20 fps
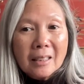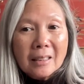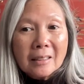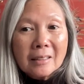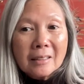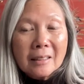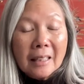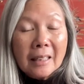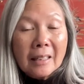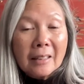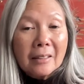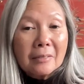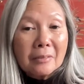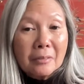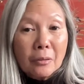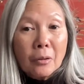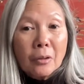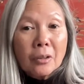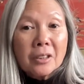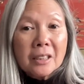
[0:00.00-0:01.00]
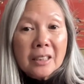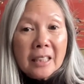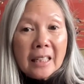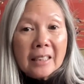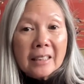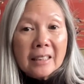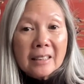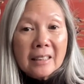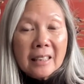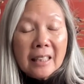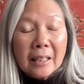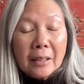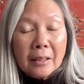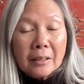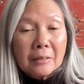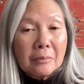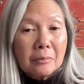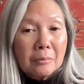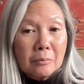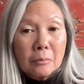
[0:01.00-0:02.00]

is therefore stated that